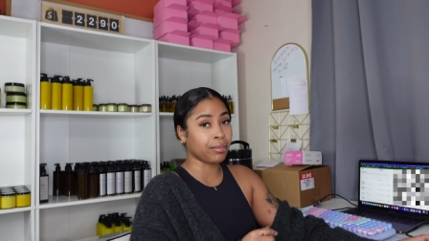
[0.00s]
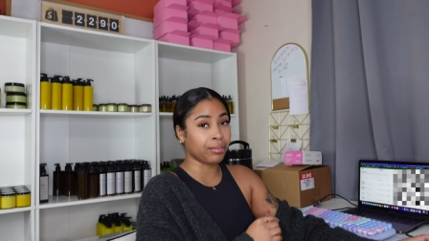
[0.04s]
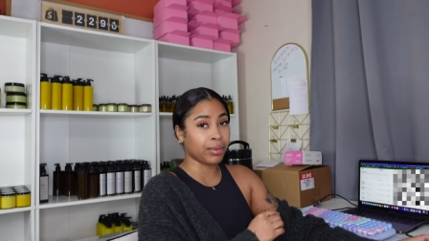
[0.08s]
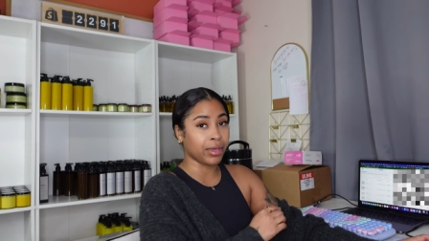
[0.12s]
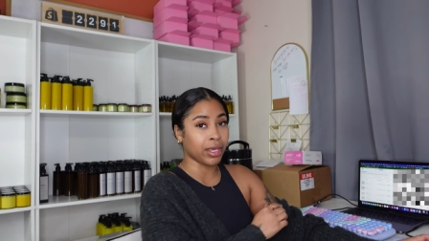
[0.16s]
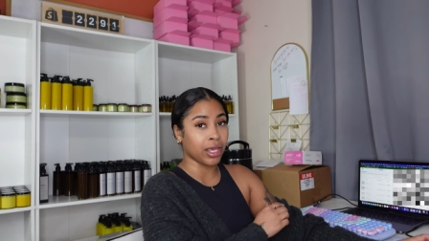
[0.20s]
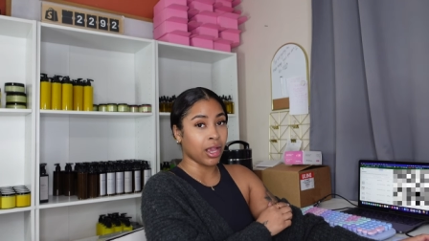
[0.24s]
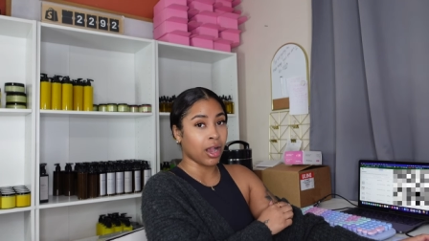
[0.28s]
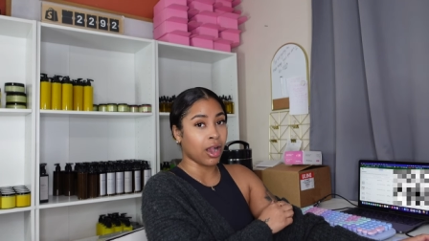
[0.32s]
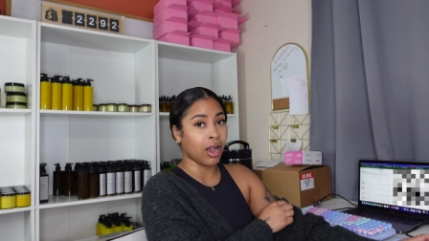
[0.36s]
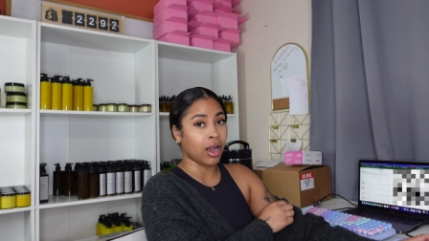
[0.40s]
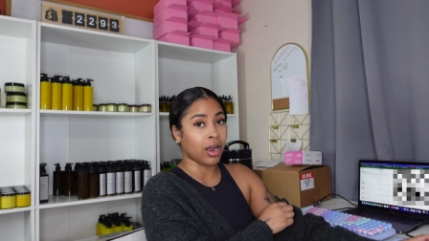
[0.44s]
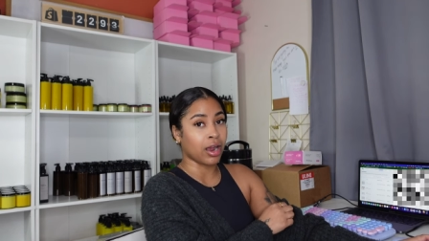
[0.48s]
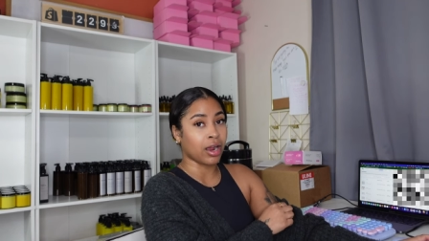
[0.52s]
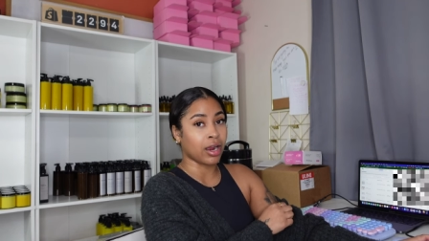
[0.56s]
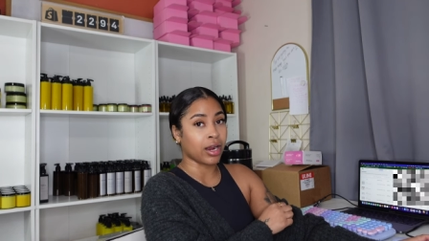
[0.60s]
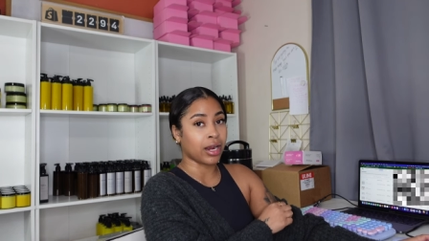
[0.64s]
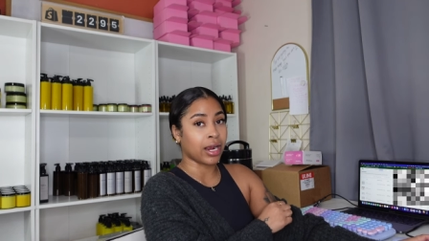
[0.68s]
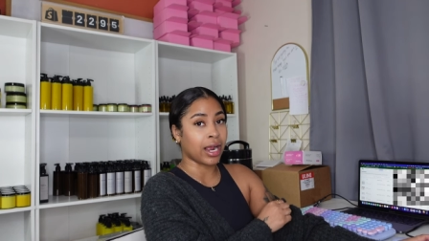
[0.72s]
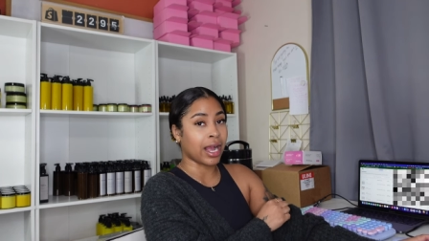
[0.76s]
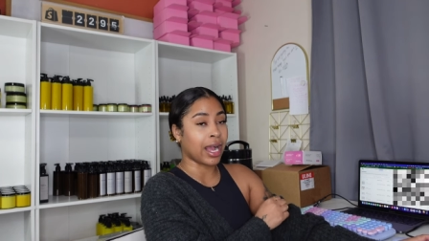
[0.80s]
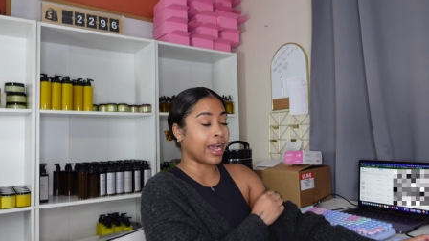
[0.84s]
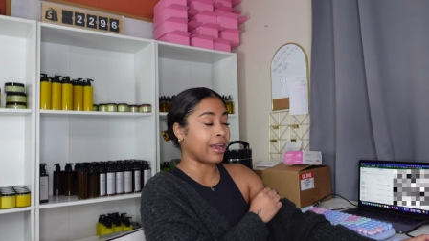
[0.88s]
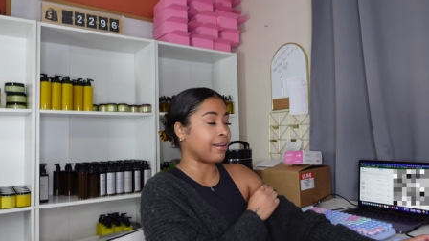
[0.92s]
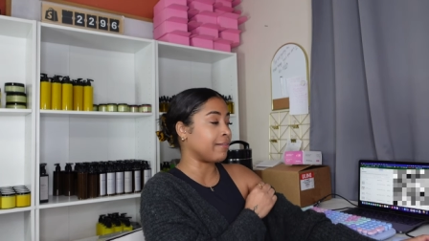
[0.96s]

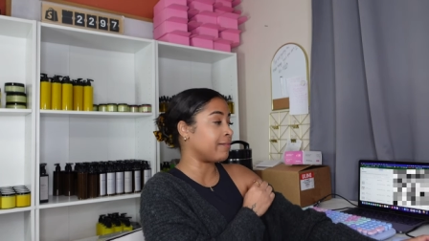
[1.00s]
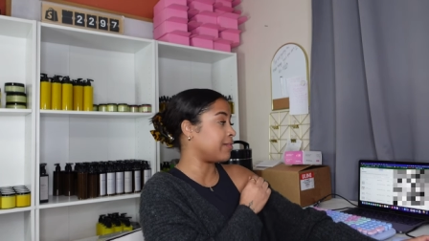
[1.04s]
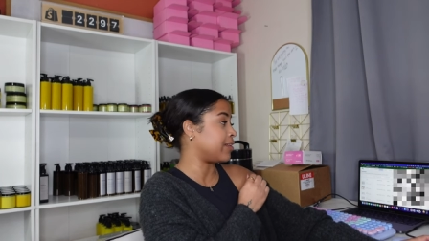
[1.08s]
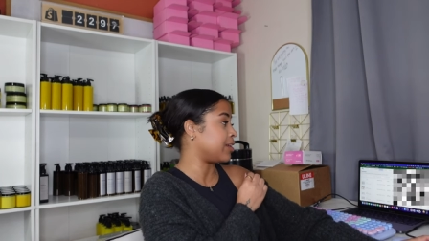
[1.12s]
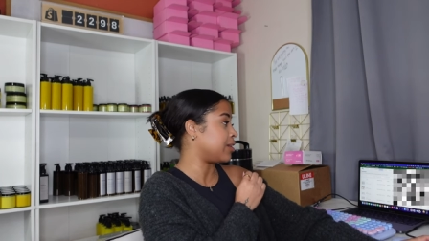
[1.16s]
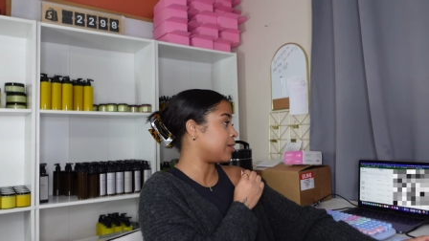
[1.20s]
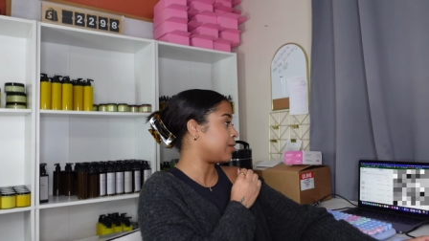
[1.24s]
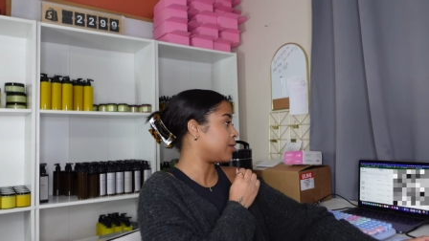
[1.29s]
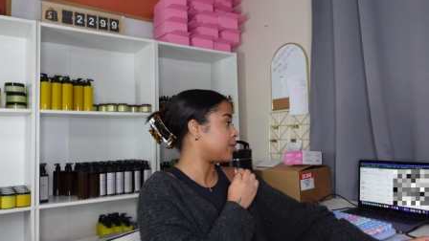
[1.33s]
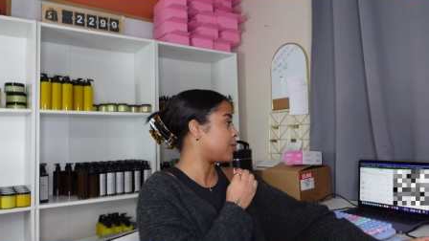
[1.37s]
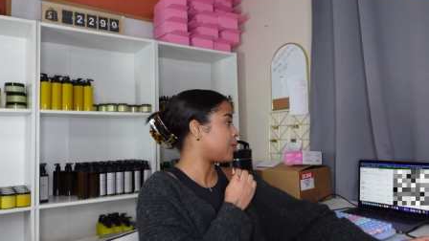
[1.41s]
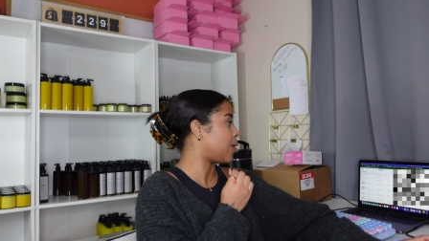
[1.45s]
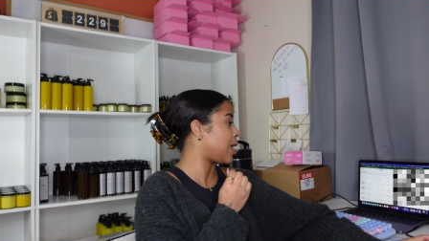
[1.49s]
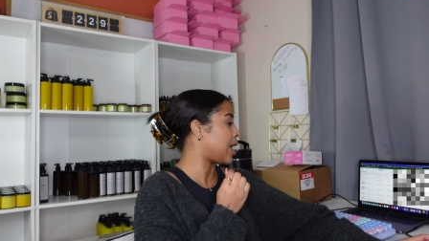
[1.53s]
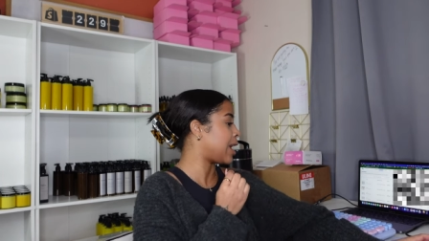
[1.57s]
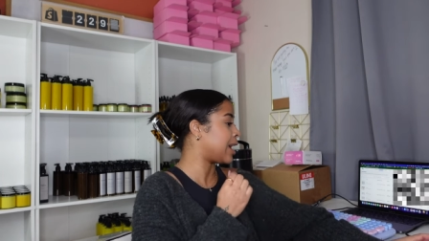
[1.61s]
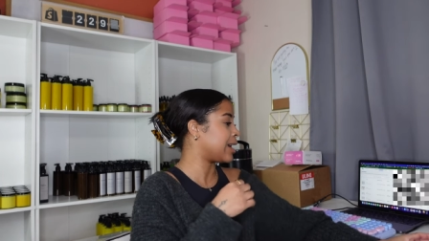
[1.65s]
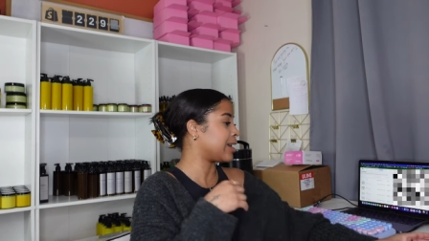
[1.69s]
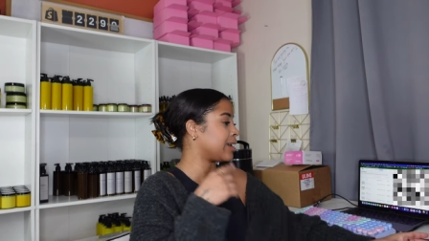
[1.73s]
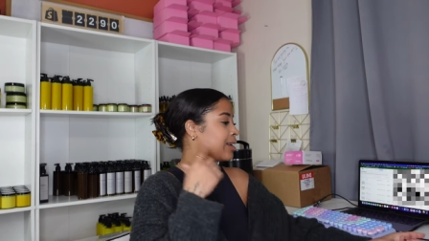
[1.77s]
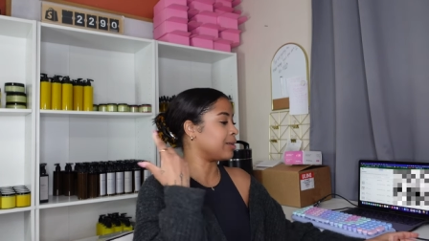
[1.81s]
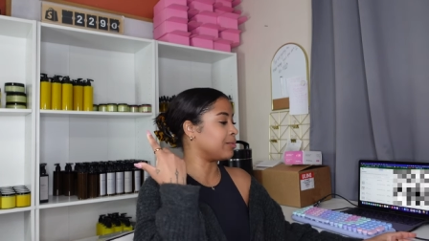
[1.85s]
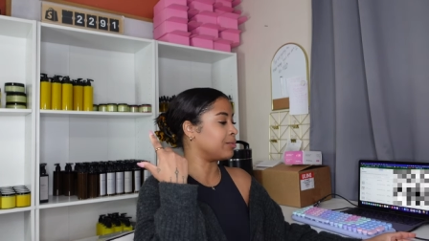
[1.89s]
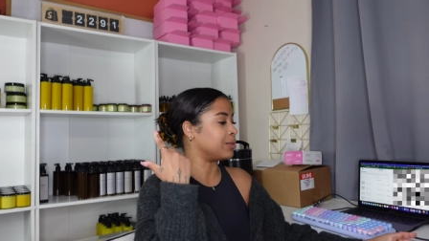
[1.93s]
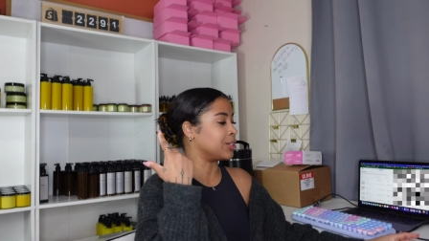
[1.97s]
P-R-I-V-Y,
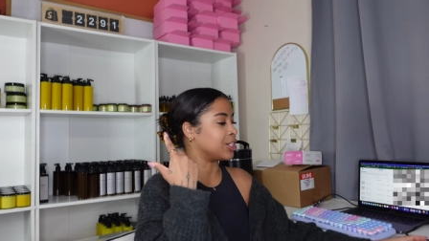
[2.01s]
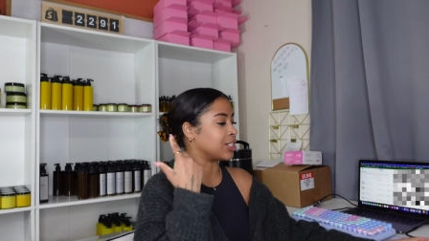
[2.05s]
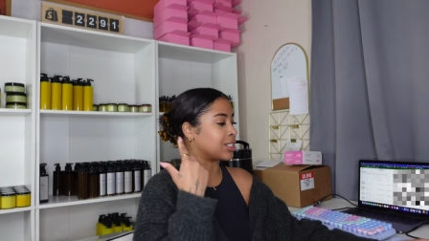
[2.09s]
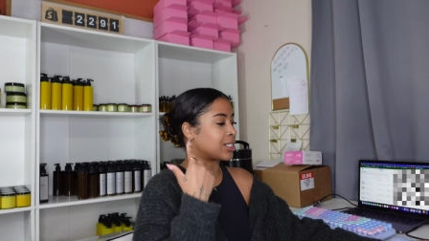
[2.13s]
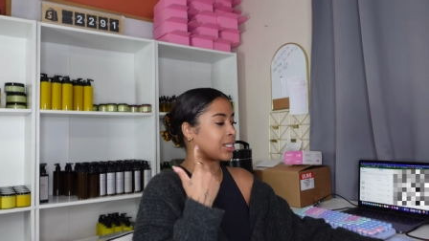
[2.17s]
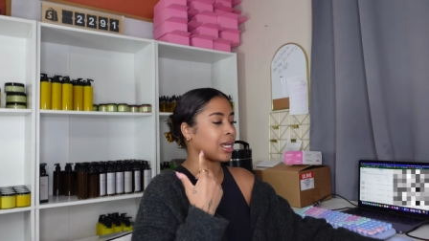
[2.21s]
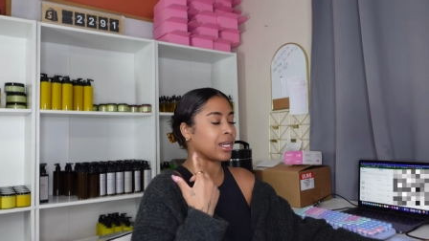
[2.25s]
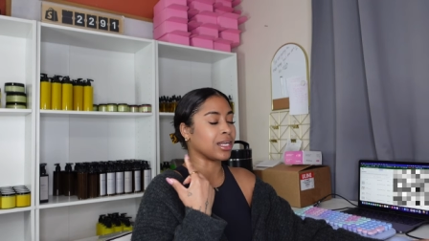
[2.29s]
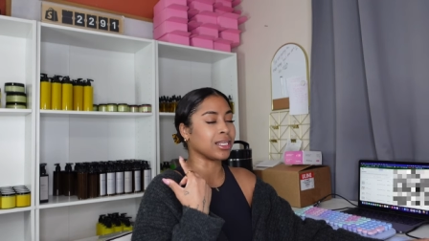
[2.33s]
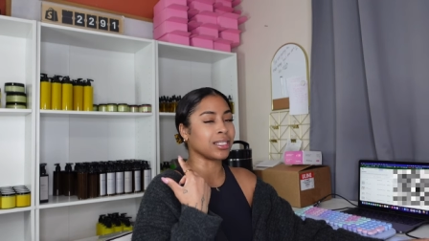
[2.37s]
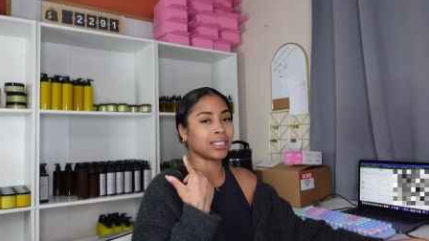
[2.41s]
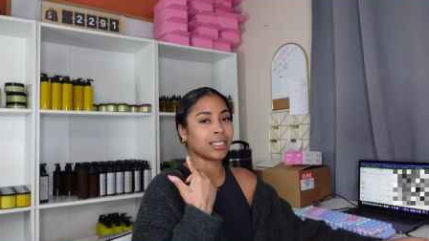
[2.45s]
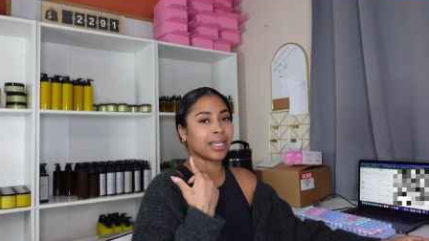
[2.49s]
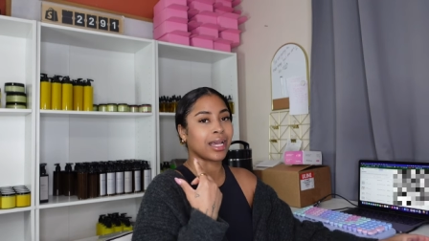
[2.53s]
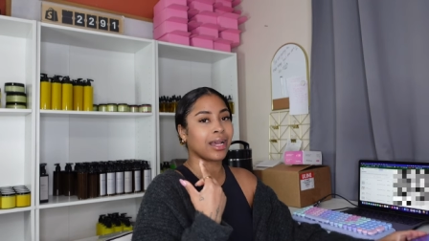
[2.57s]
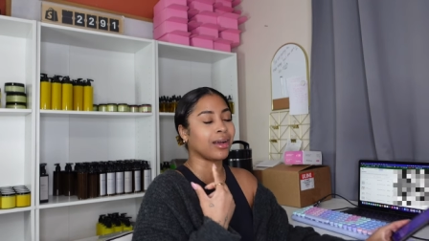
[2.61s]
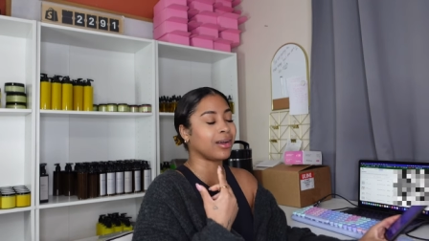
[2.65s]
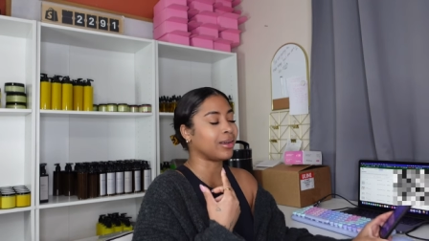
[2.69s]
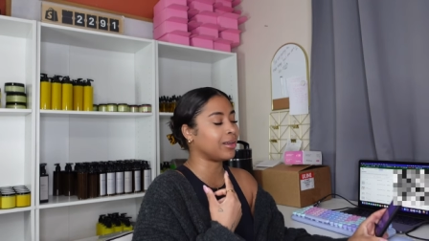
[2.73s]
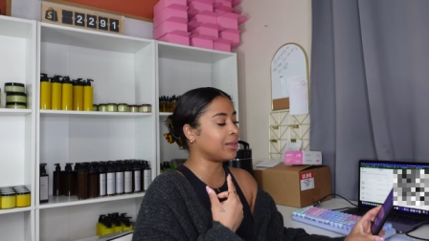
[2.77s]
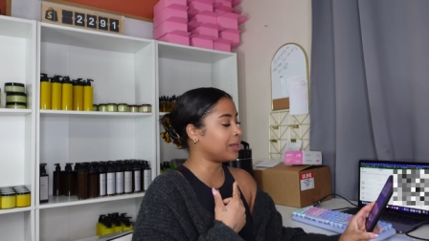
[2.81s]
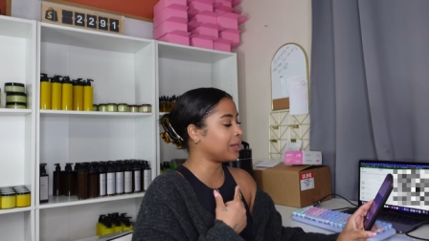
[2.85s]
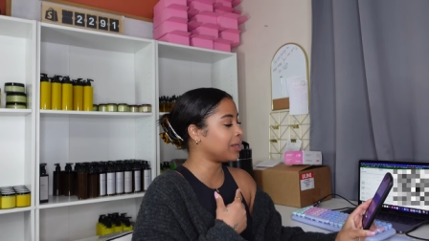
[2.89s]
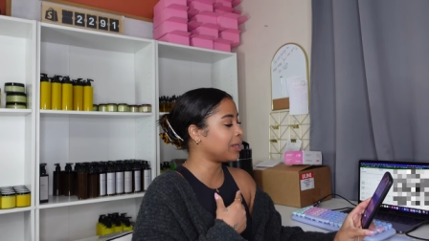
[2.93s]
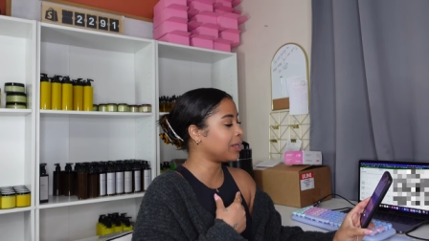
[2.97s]
and we just got a
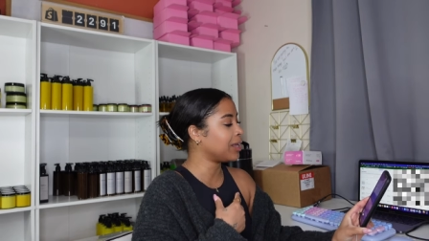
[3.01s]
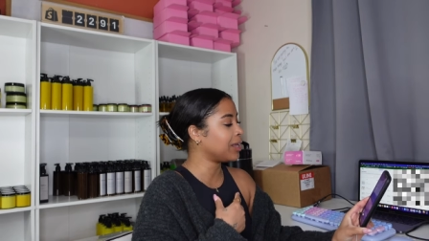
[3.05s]
sale.